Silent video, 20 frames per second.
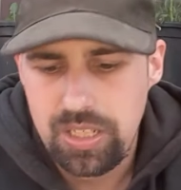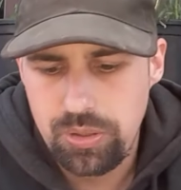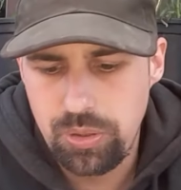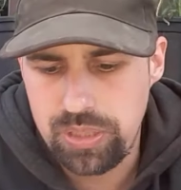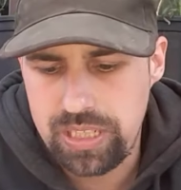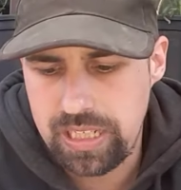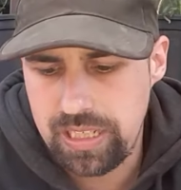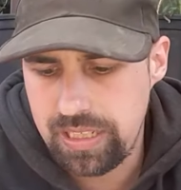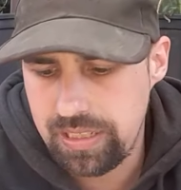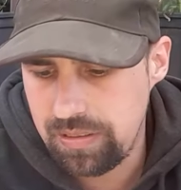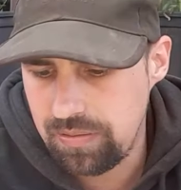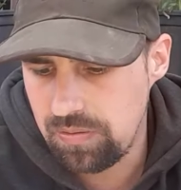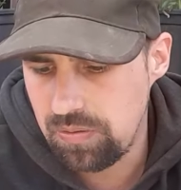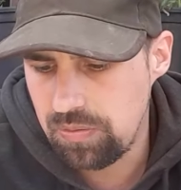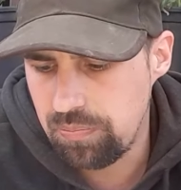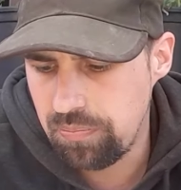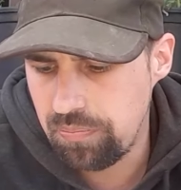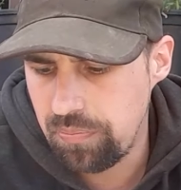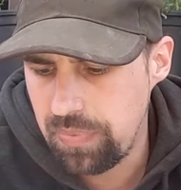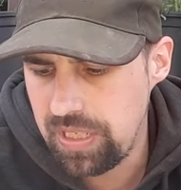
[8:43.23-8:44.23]
You
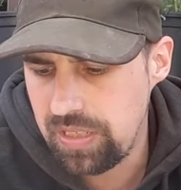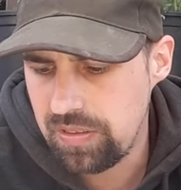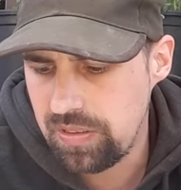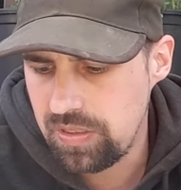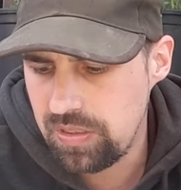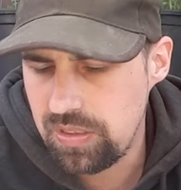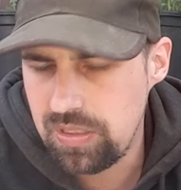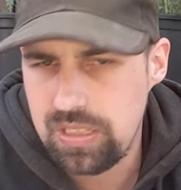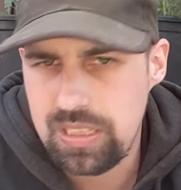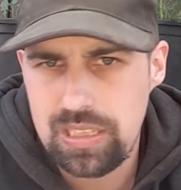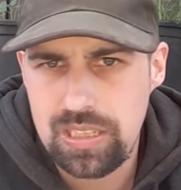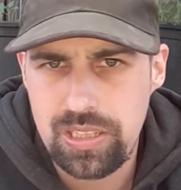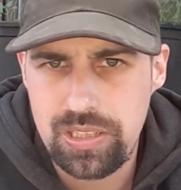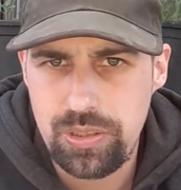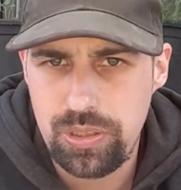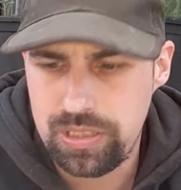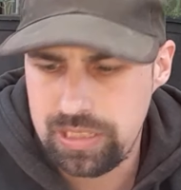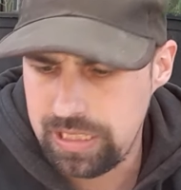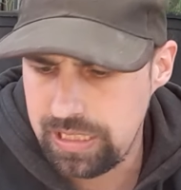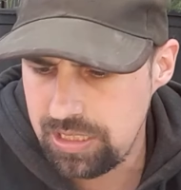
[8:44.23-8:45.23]
can, uh,
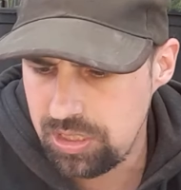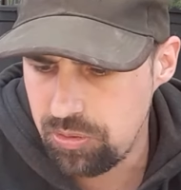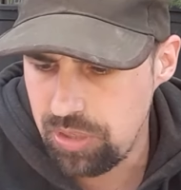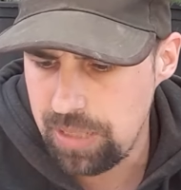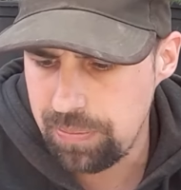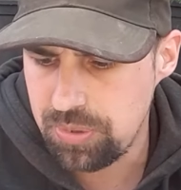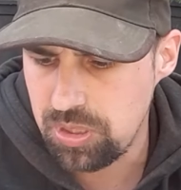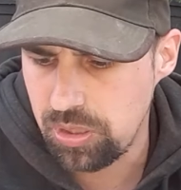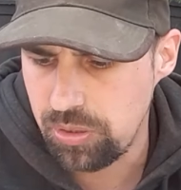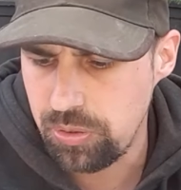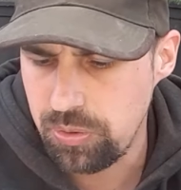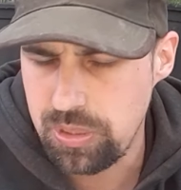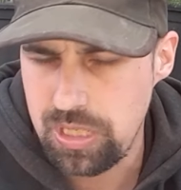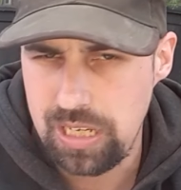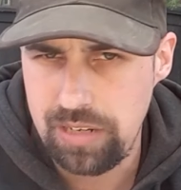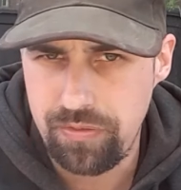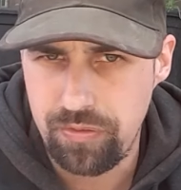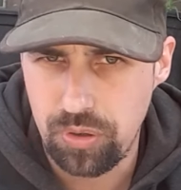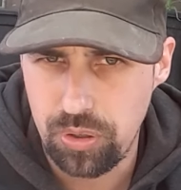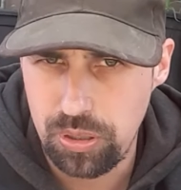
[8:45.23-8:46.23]
these traps are
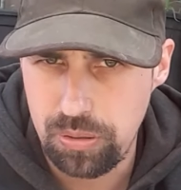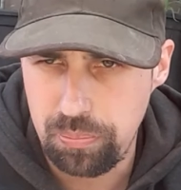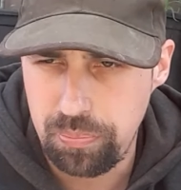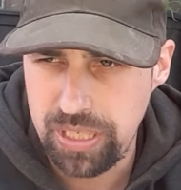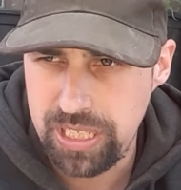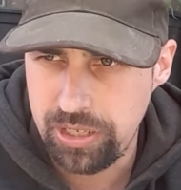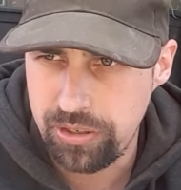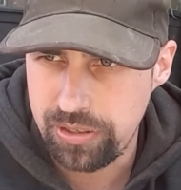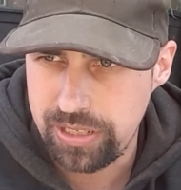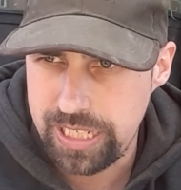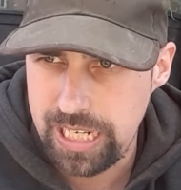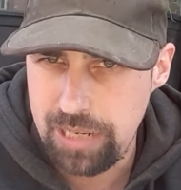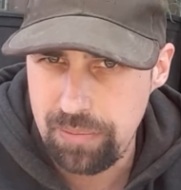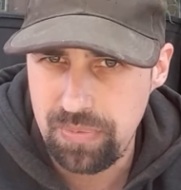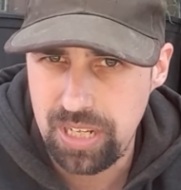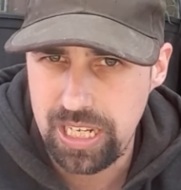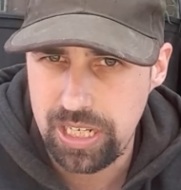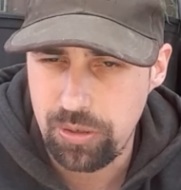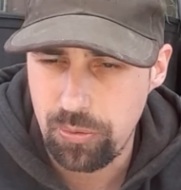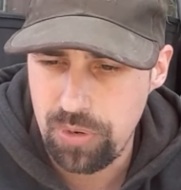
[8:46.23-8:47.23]
usually for a bigger game
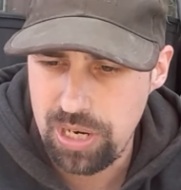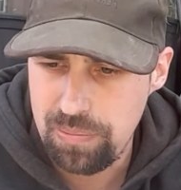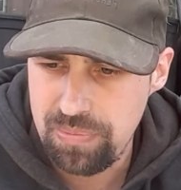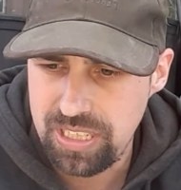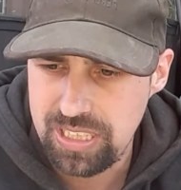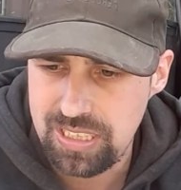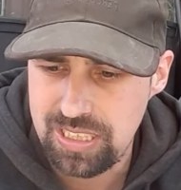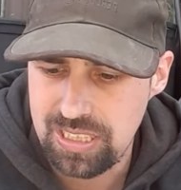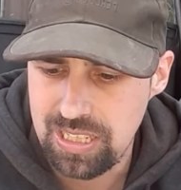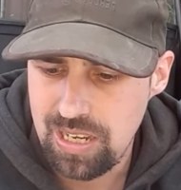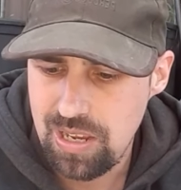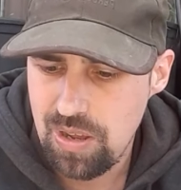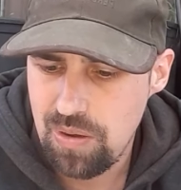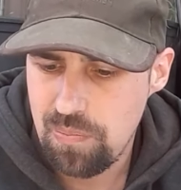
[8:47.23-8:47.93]
like rabbits.